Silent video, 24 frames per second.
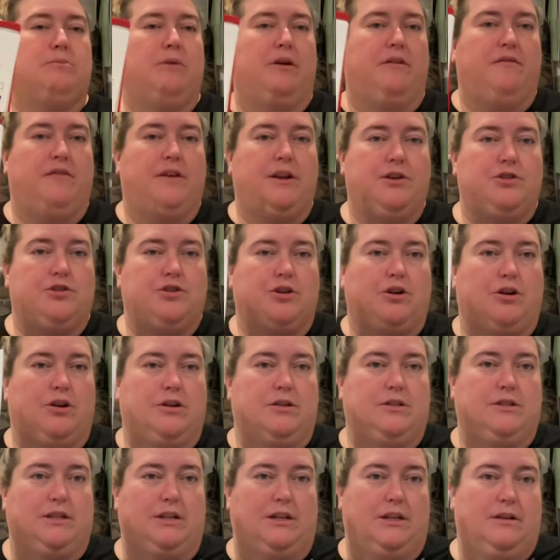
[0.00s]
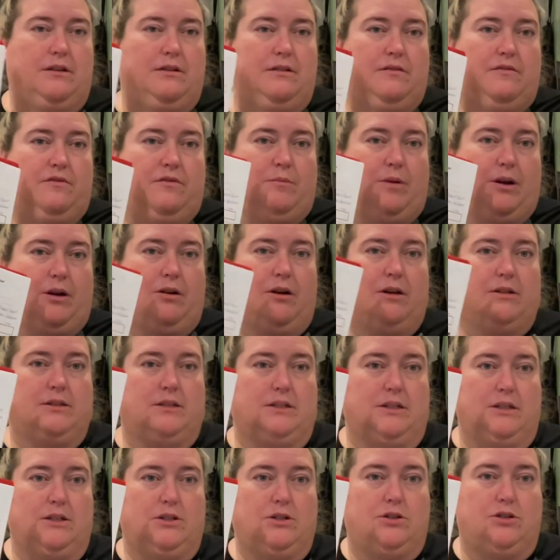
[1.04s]
my finish cards in it, my cross
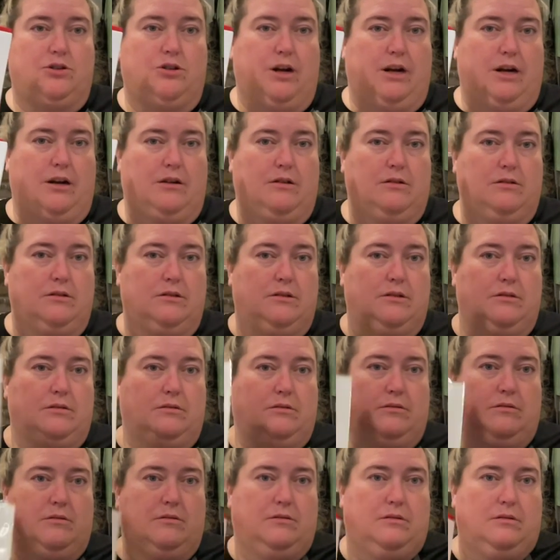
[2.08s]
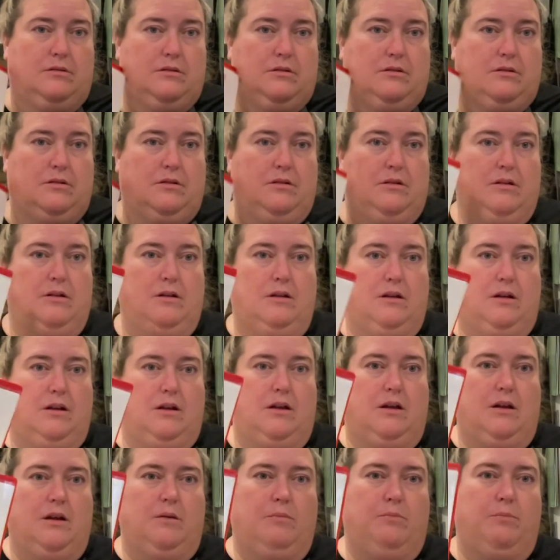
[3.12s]
stitch trackers.
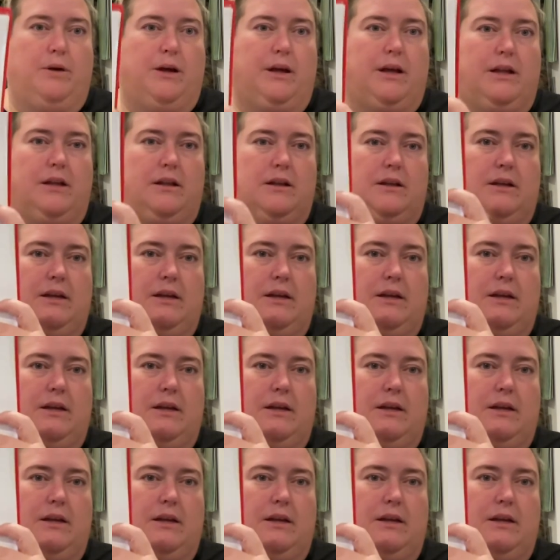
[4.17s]
But